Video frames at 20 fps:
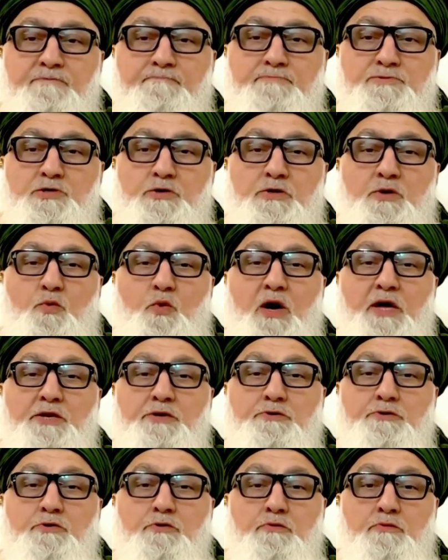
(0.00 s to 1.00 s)
So the
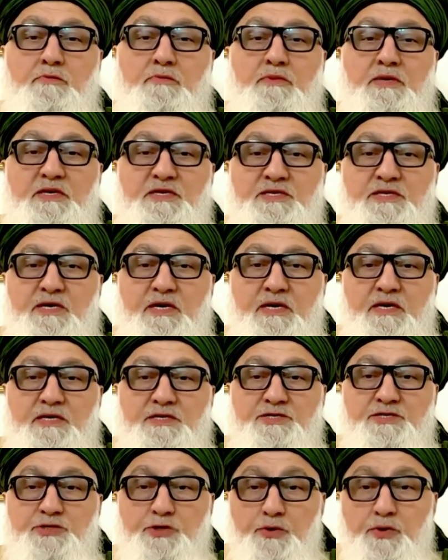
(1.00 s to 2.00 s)
one whom is a
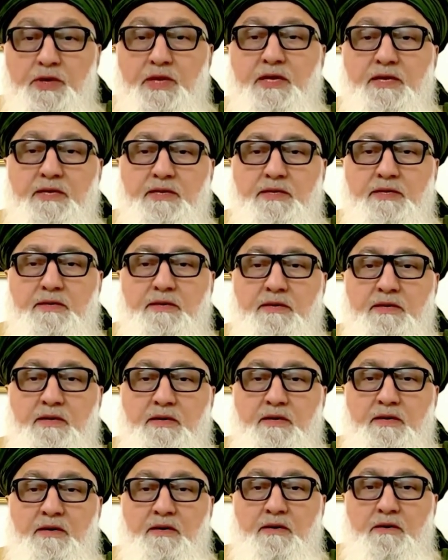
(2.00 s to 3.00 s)
student,
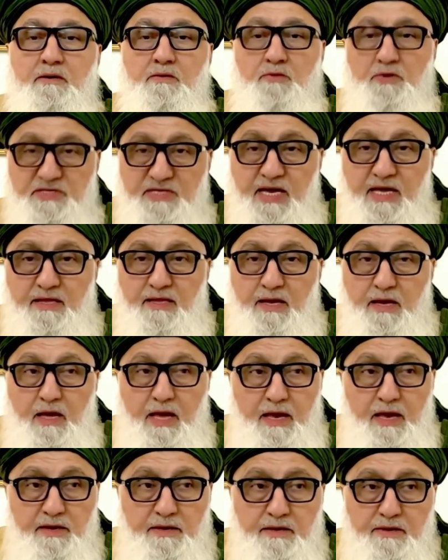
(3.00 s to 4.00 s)
we said they
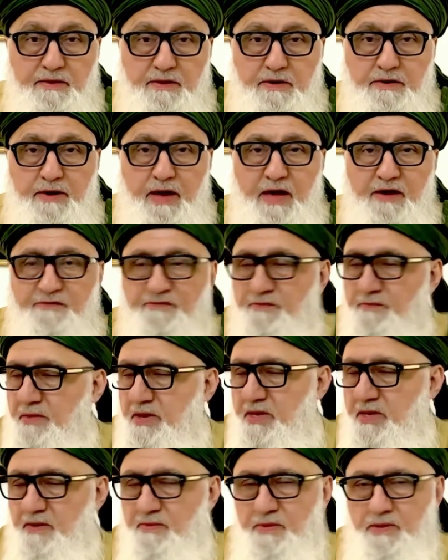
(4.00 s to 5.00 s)
enter the grave
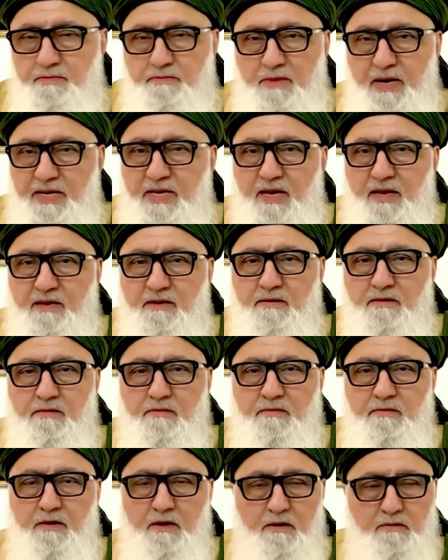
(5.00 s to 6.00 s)
immediately madad,
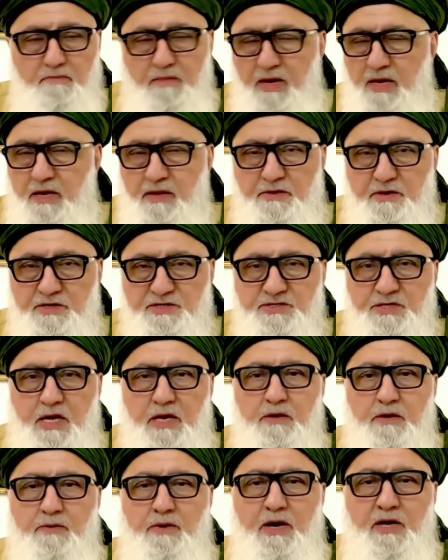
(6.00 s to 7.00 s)
they're making their
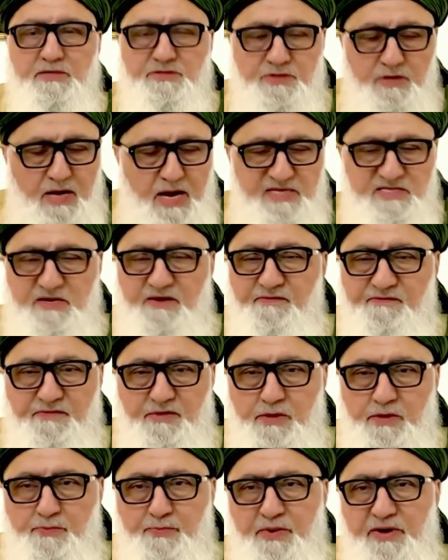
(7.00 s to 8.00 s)
salawats, they're asking for
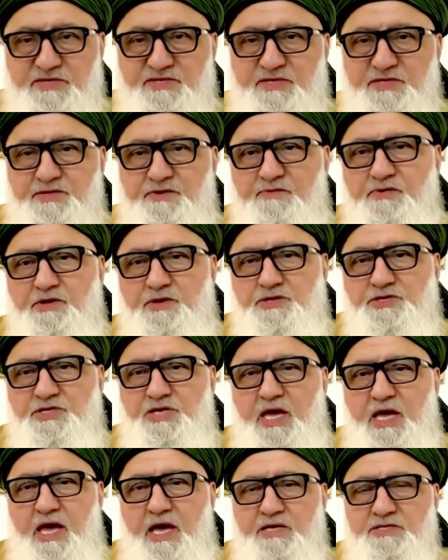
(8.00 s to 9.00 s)
the presence of their
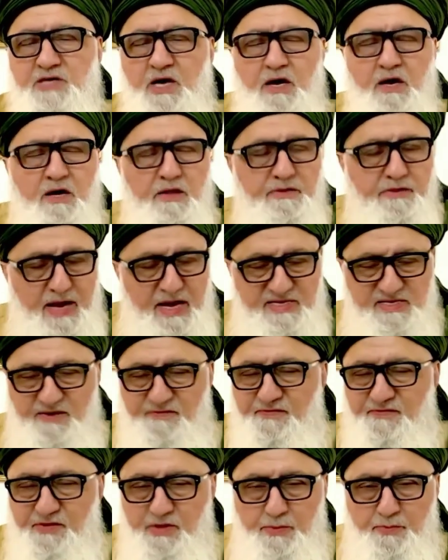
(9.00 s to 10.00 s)
shaykhs, they're
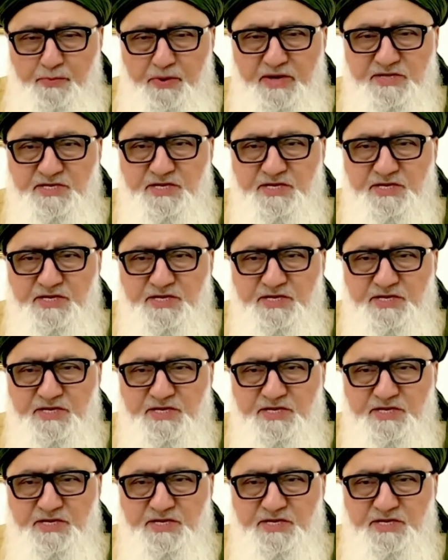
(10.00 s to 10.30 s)
asking for the presence